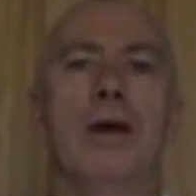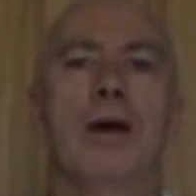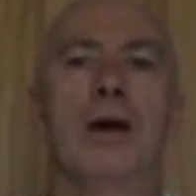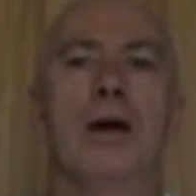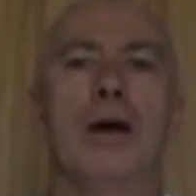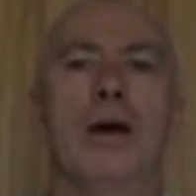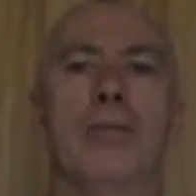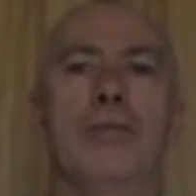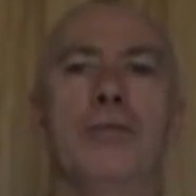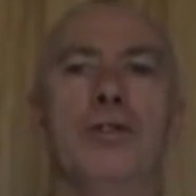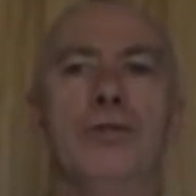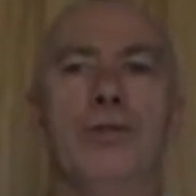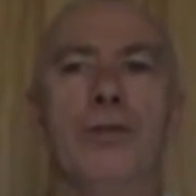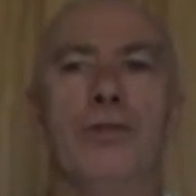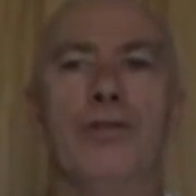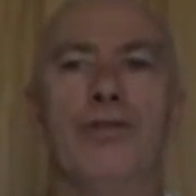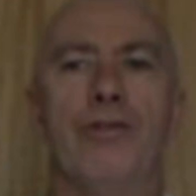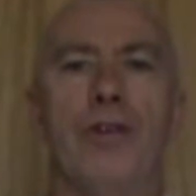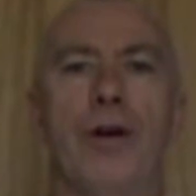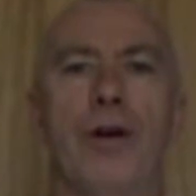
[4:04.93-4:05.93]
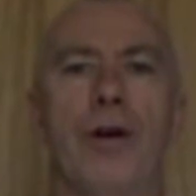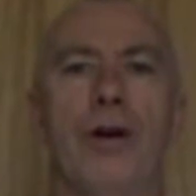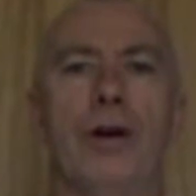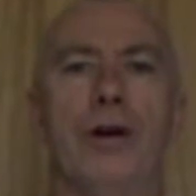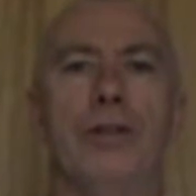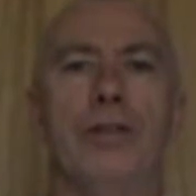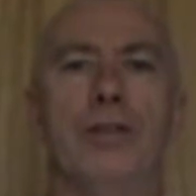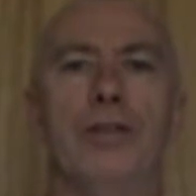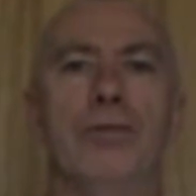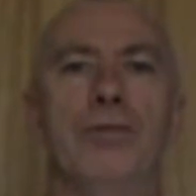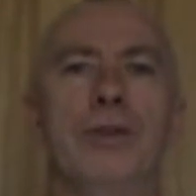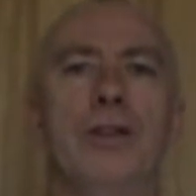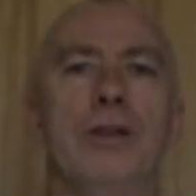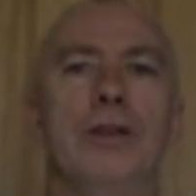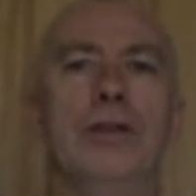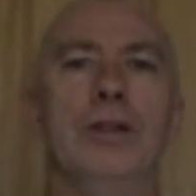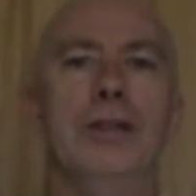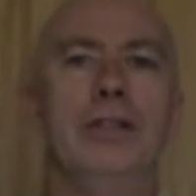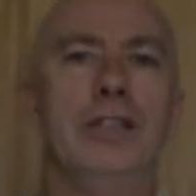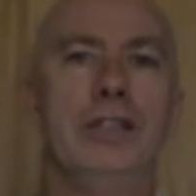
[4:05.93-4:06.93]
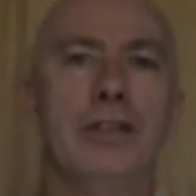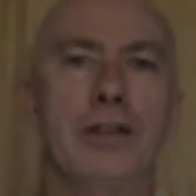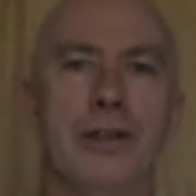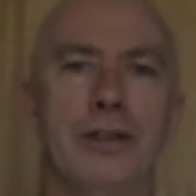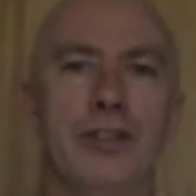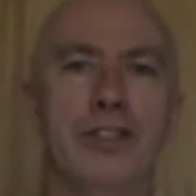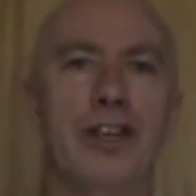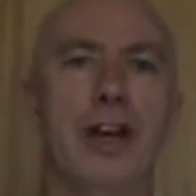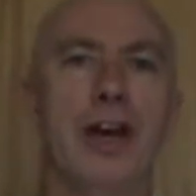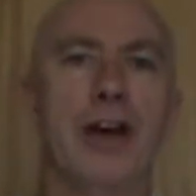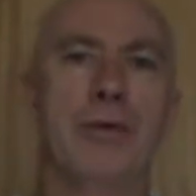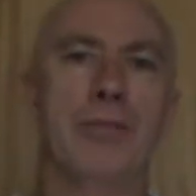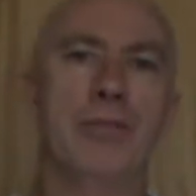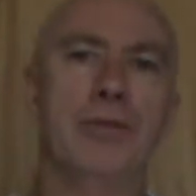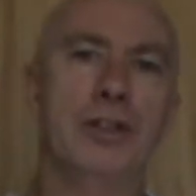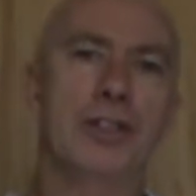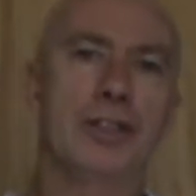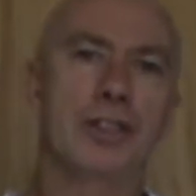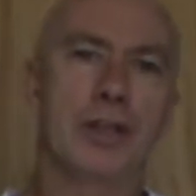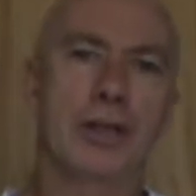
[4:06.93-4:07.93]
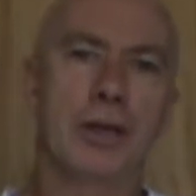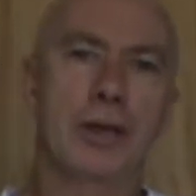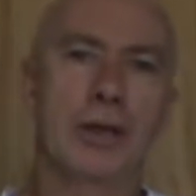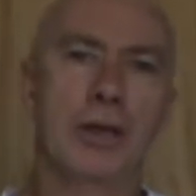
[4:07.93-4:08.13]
you will find that with a lead jab, which